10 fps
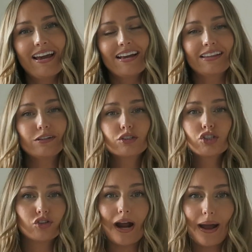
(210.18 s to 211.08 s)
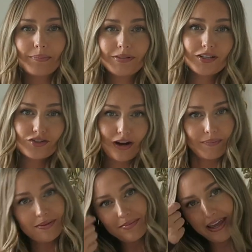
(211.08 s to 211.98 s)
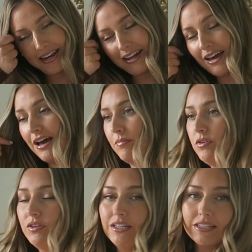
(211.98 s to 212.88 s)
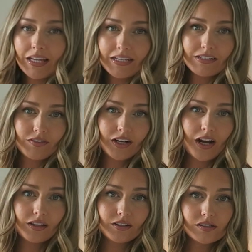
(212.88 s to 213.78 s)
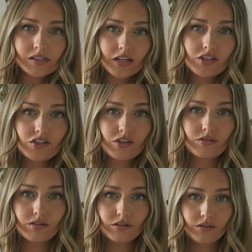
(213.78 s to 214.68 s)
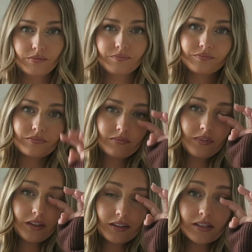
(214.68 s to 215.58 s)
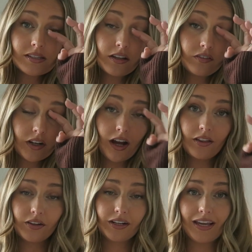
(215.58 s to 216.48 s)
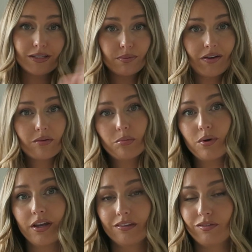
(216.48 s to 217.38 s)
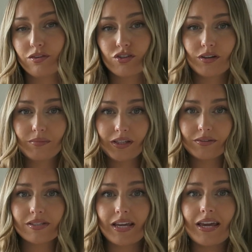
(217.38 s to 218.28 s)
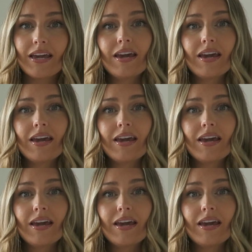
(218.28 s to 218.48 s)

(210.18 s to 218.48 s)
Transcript: little strap to strap them in. You can get that in different colors. I just chose to do the silver color in case we have a boy in the future and we use it.